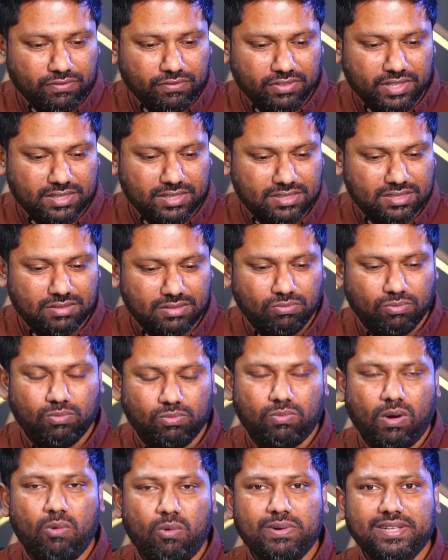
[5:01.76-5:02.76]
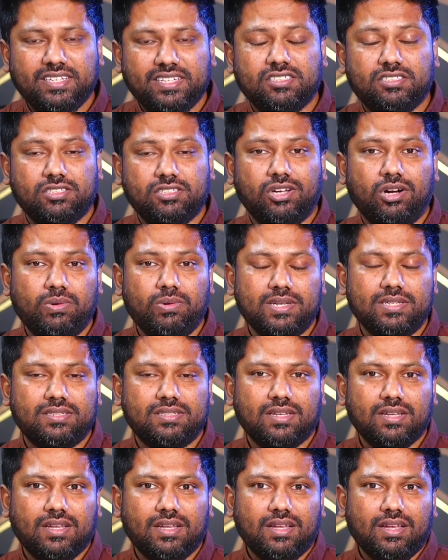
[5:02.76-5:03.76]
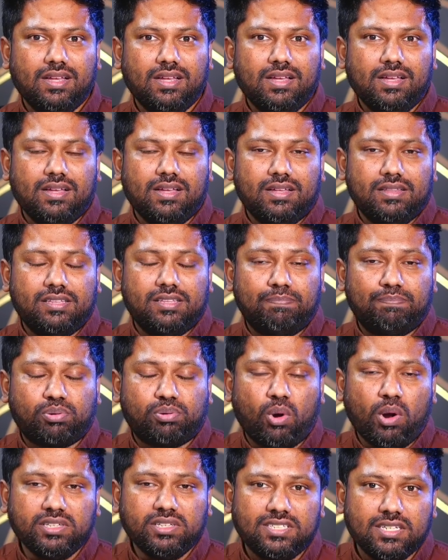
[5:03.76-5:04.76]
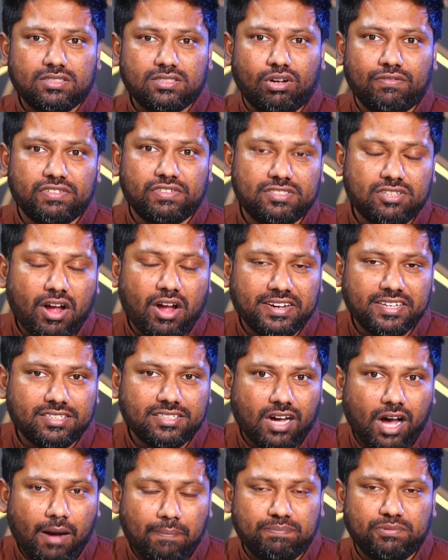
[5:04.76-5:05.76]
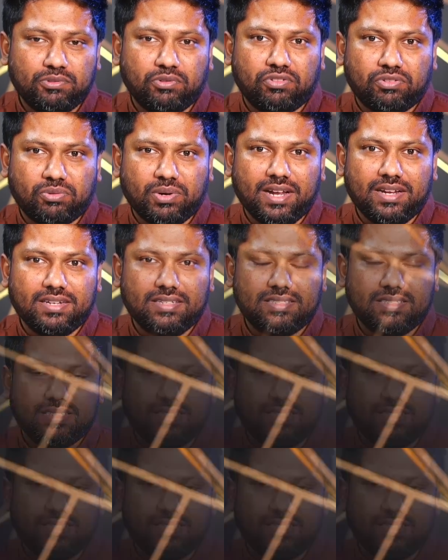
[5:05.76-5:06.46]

this, what we need to know is the process of signing up to Threads